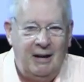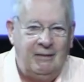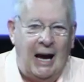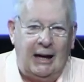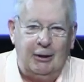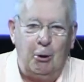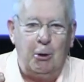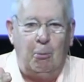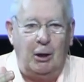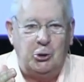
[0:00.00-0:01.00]
not
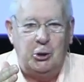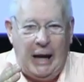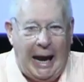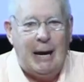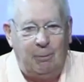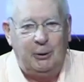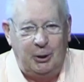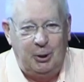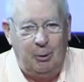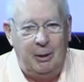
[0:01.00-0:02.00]
only was she able
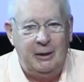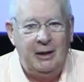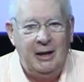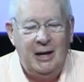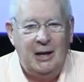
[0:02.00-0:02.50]
to do it,